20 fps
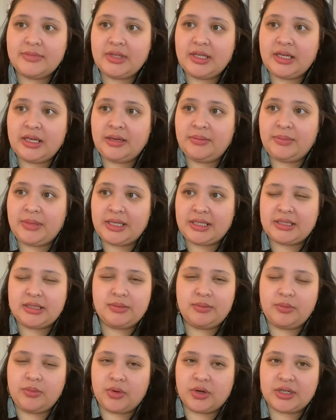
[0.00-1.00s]
it makes
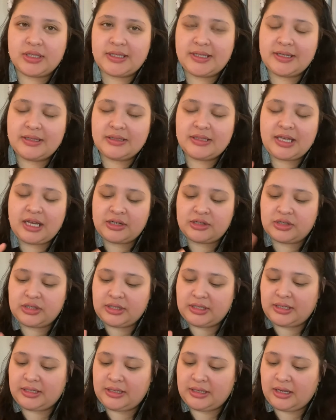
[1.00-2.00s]
more sense.
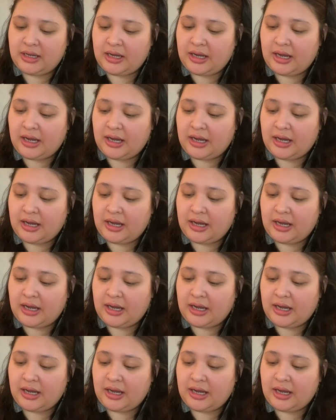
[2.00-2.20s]
Actually,